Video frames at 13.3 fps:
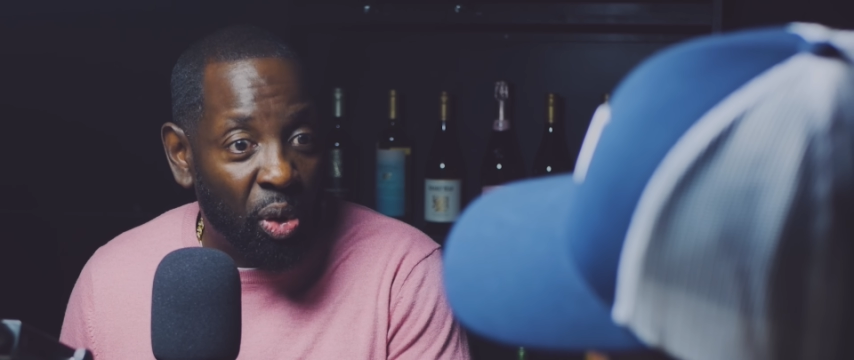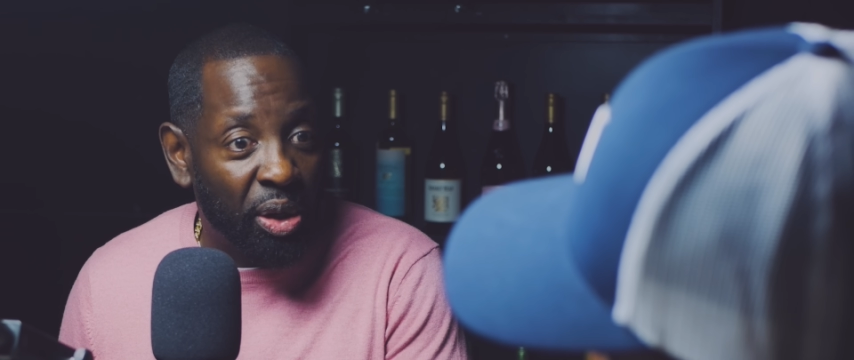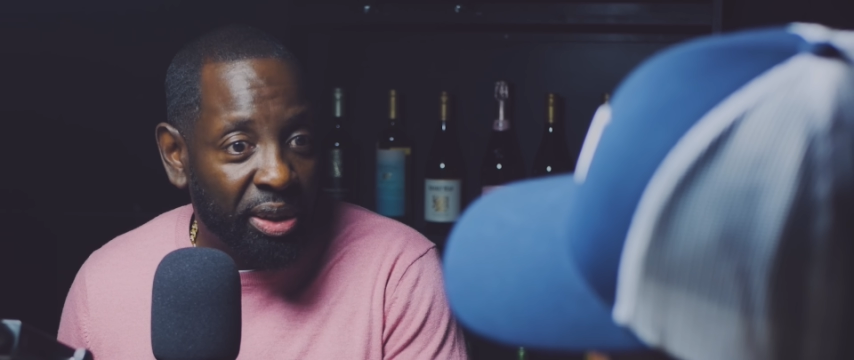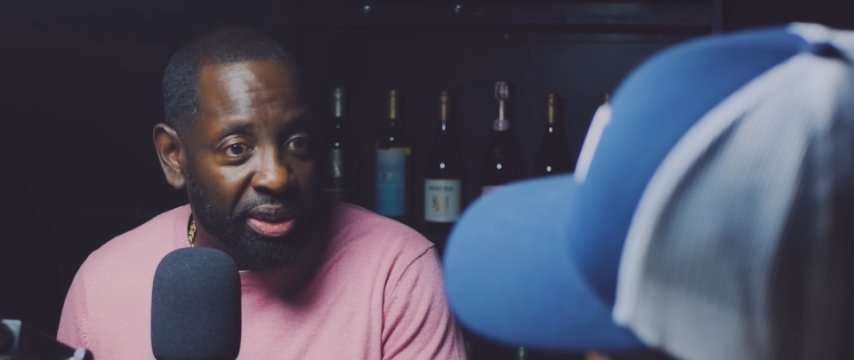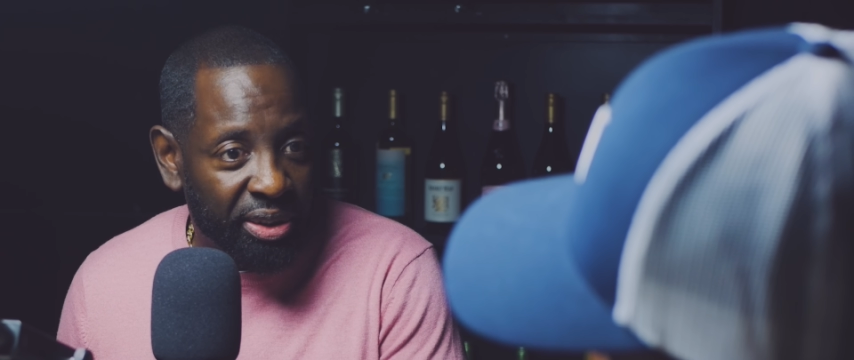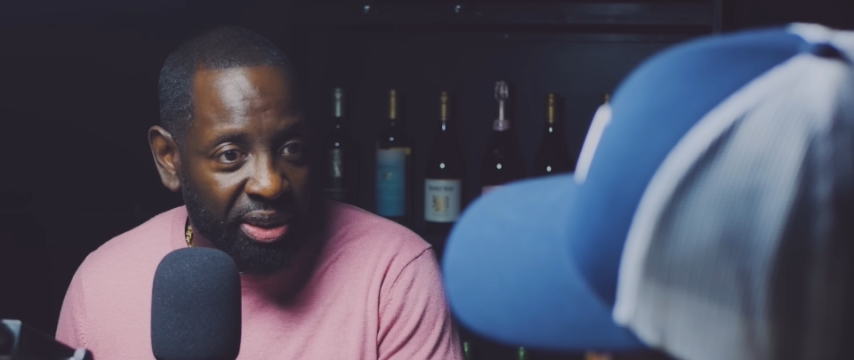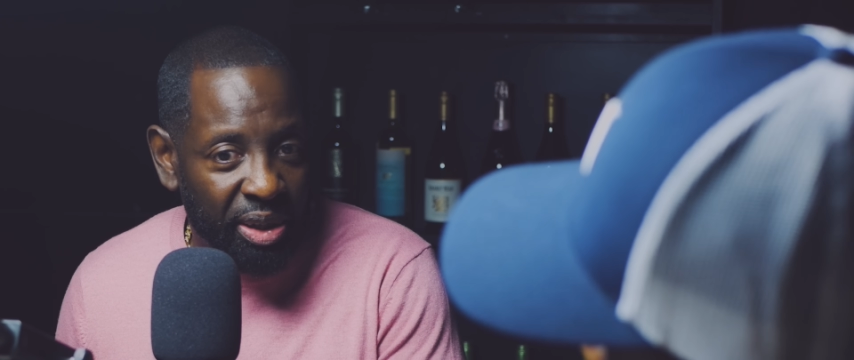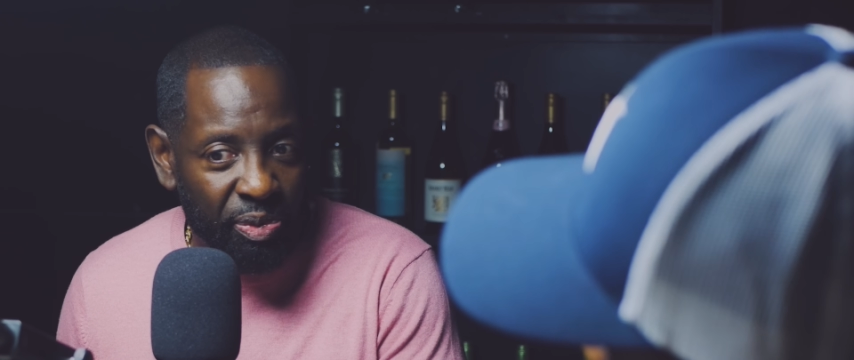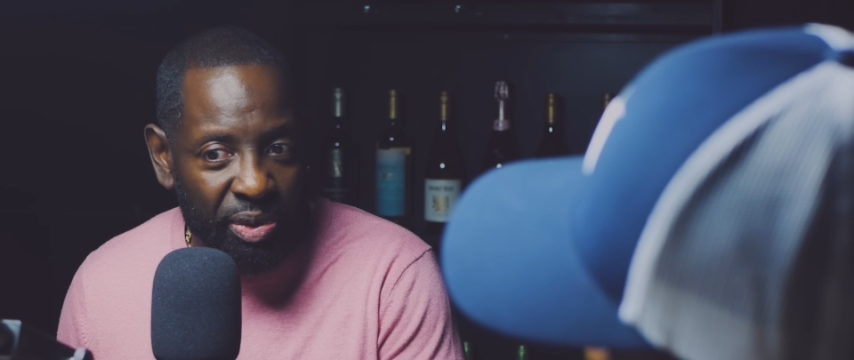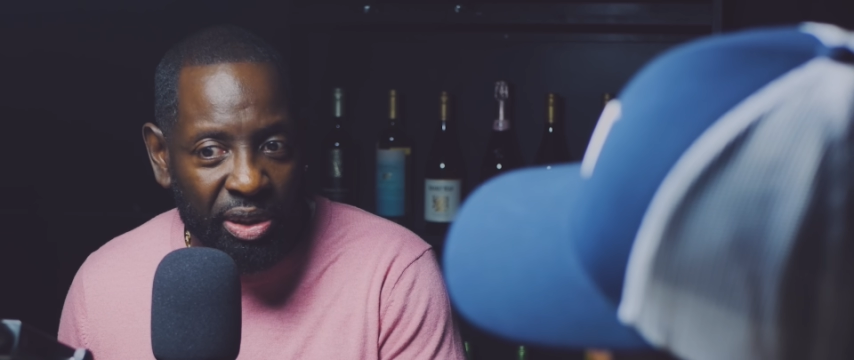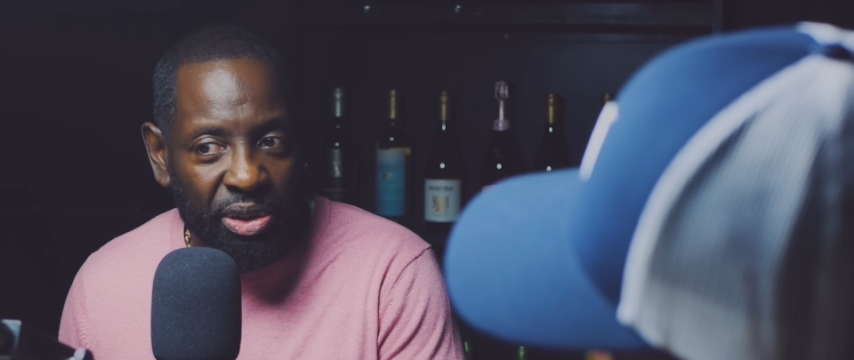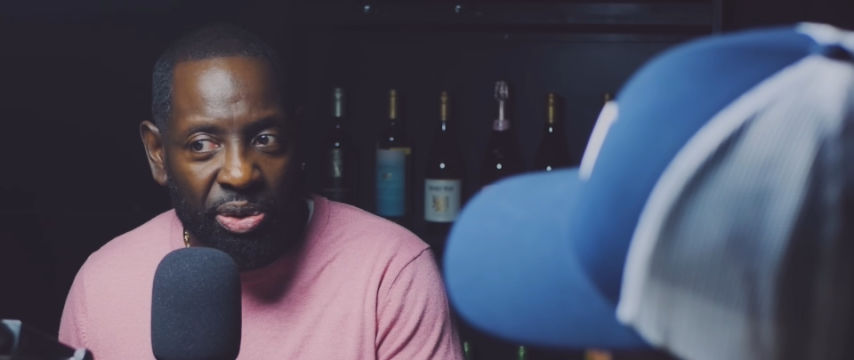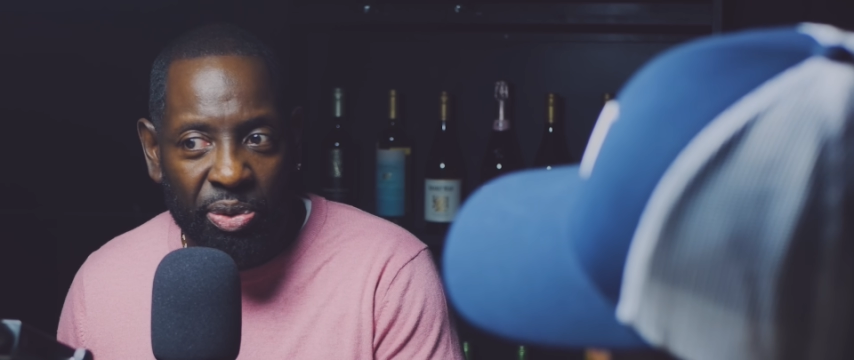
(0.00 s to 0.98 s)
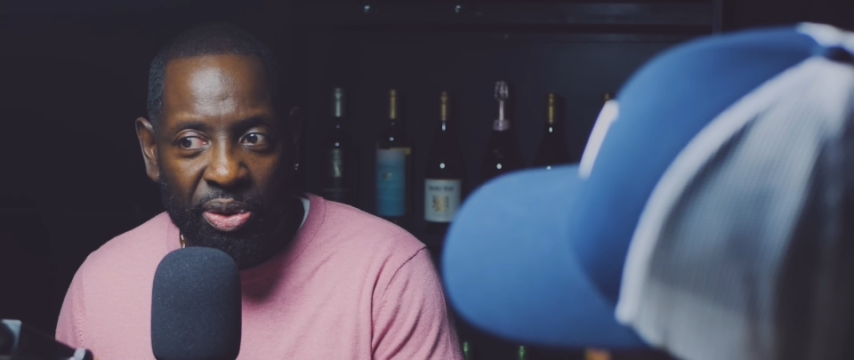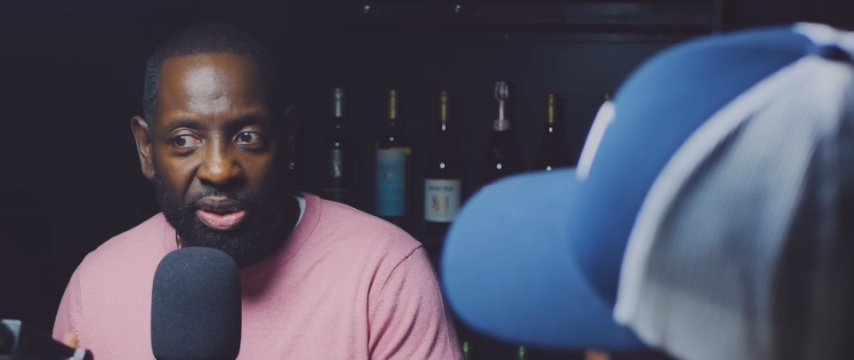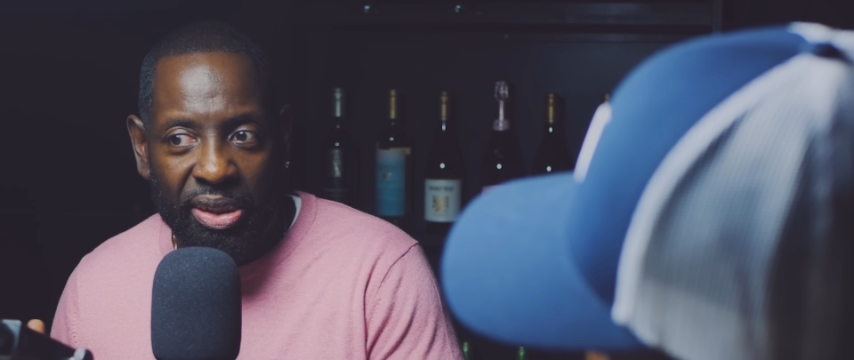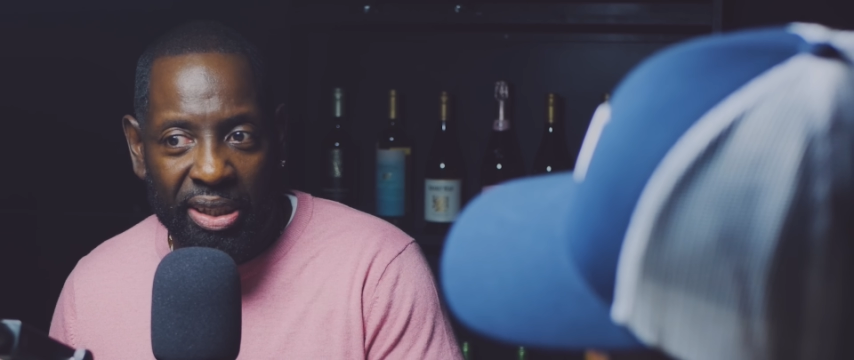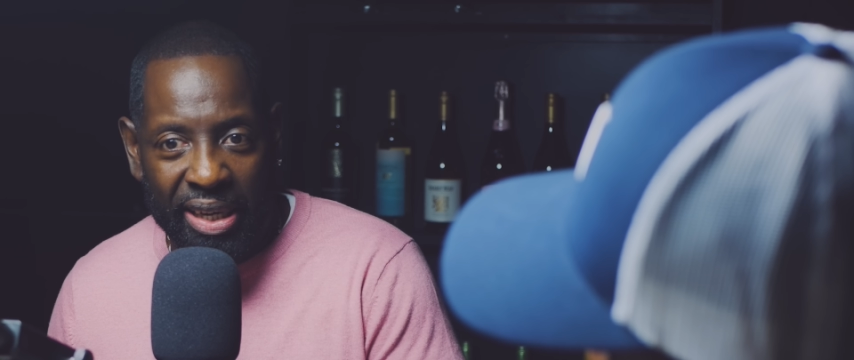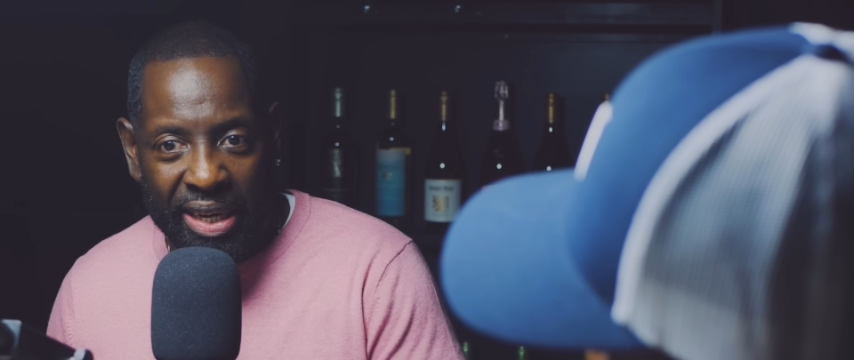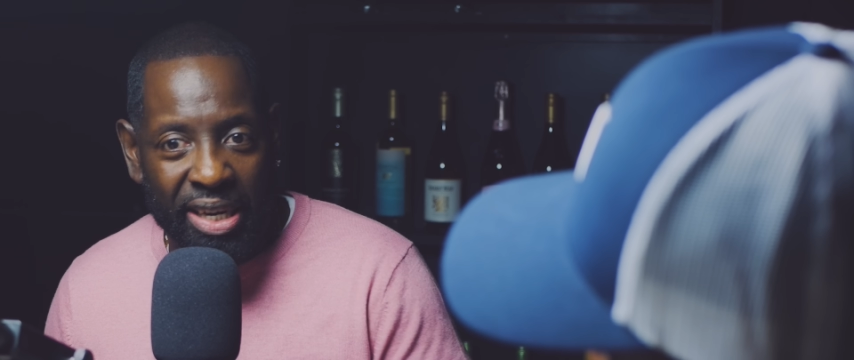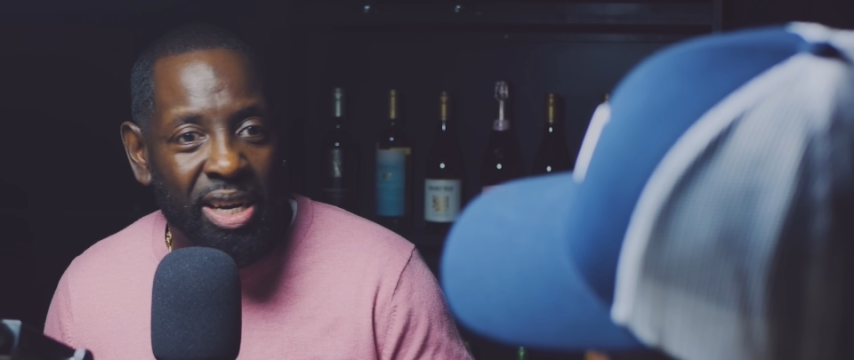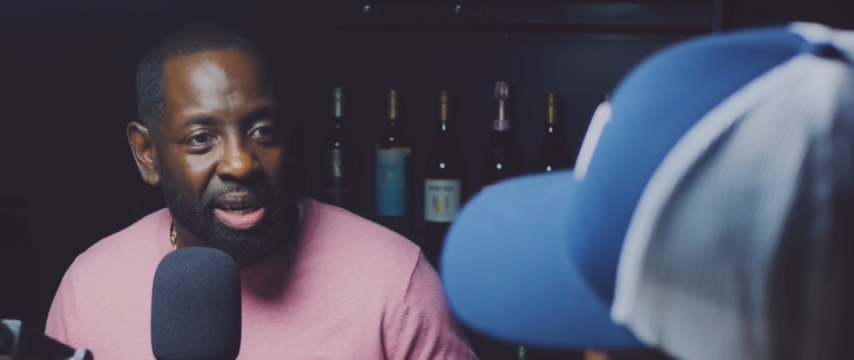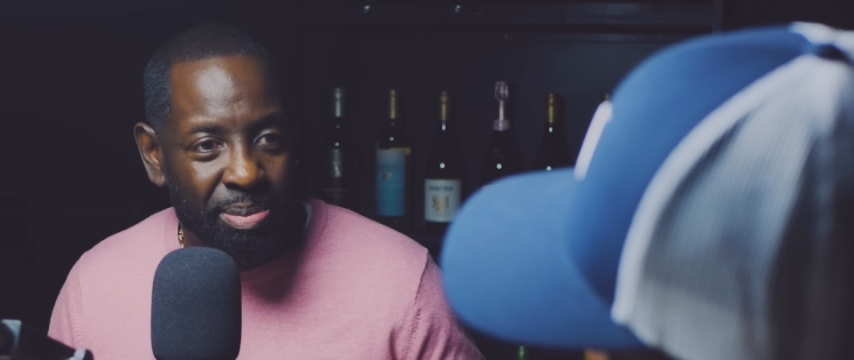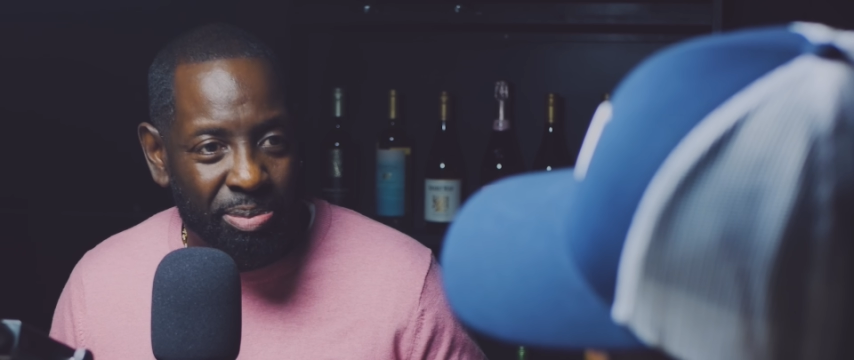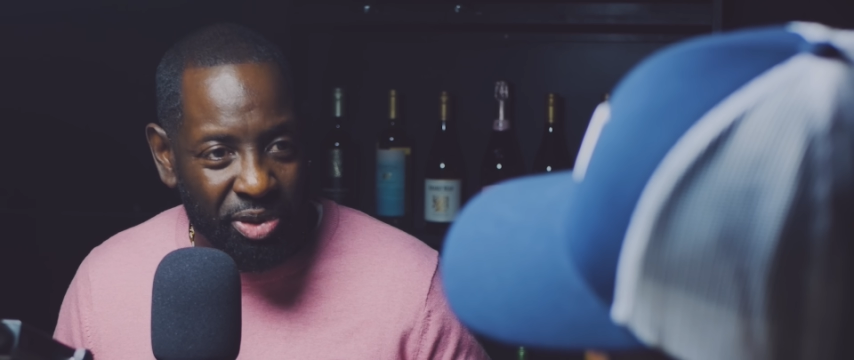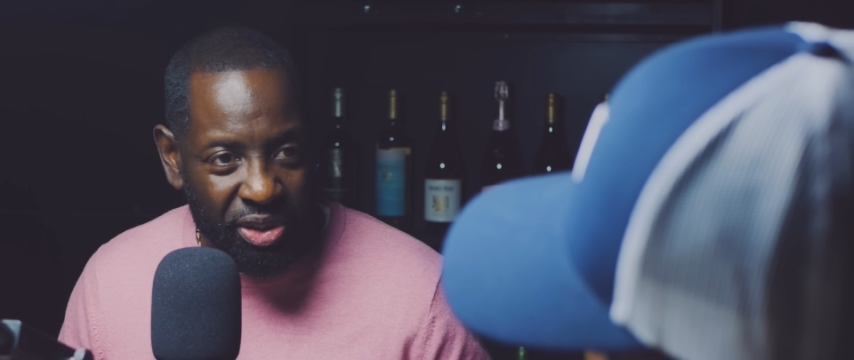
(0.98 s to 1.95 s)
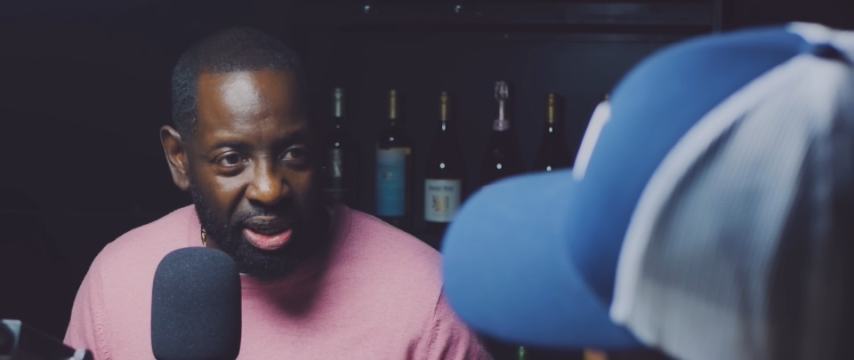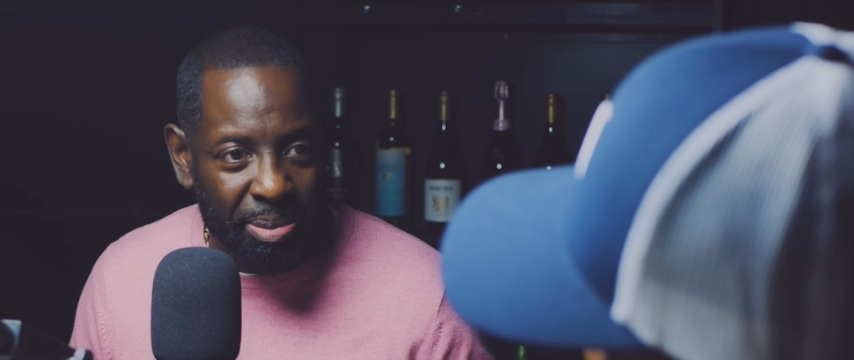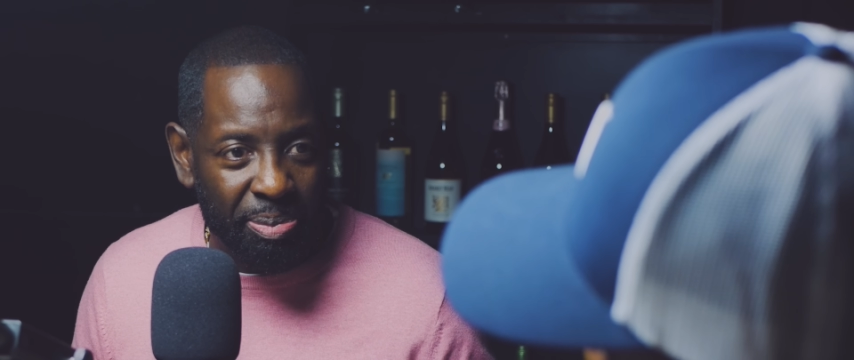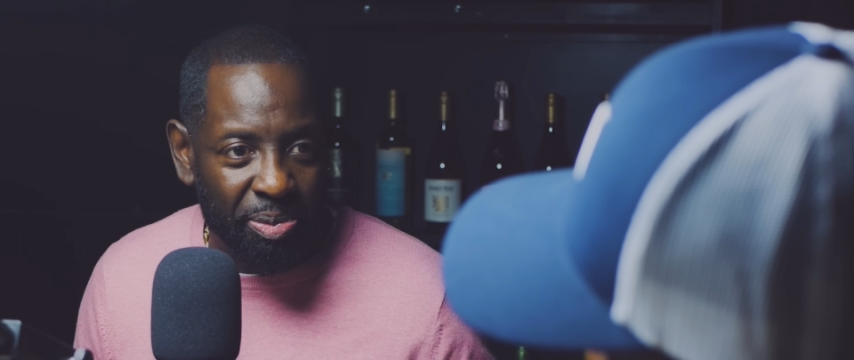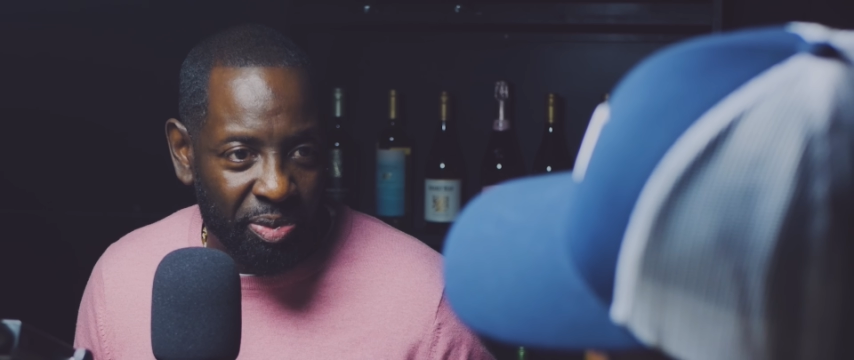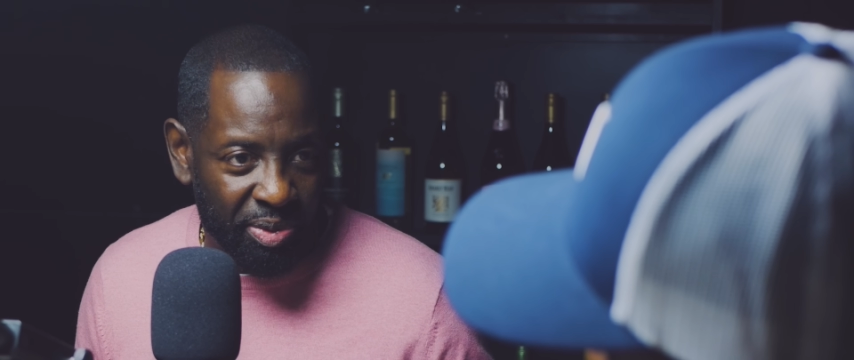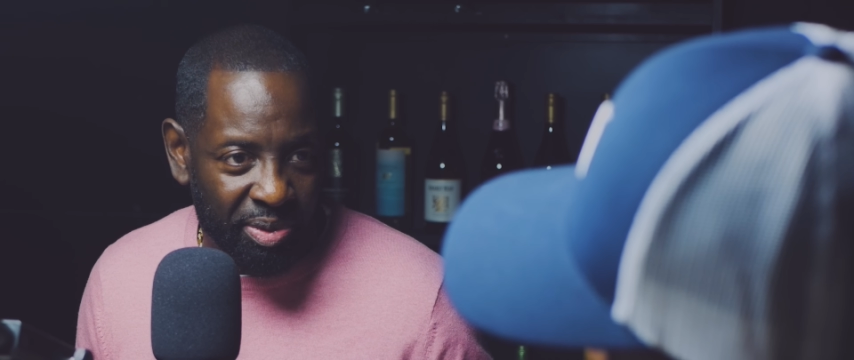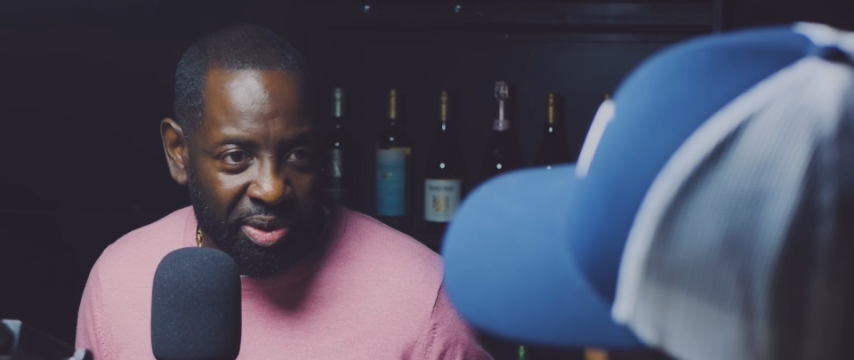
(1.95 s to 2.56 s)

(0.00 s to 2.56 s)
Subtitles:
all the stuff until it comes up.